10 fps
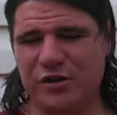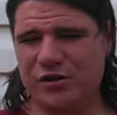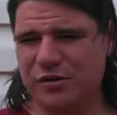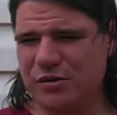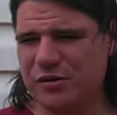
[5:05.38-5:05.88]
and
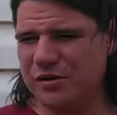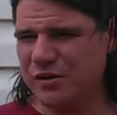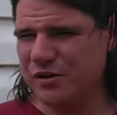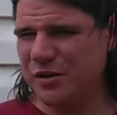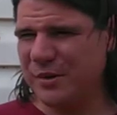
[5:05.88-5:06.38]

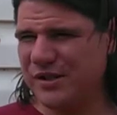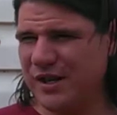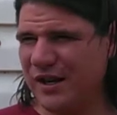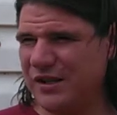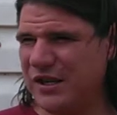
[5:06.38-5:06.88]
to some
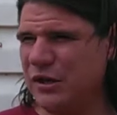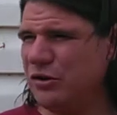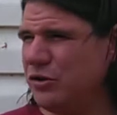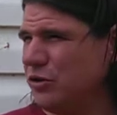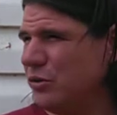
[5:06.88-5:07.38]
extent continue
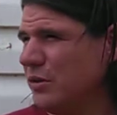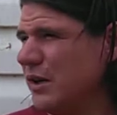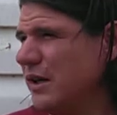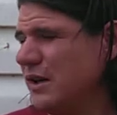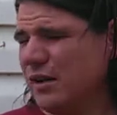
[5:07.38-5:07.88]
to do
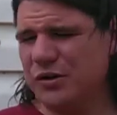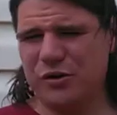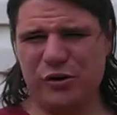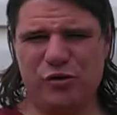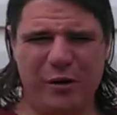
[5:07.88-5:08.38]

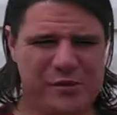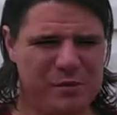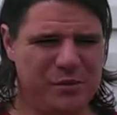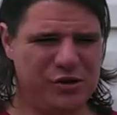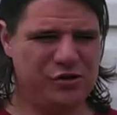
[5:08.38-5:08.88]
during Trump's
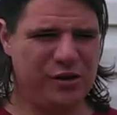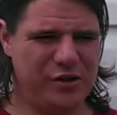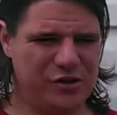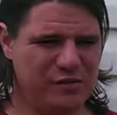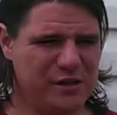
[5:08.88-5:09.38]

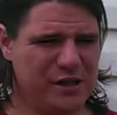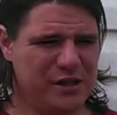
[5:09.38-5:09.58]
administration,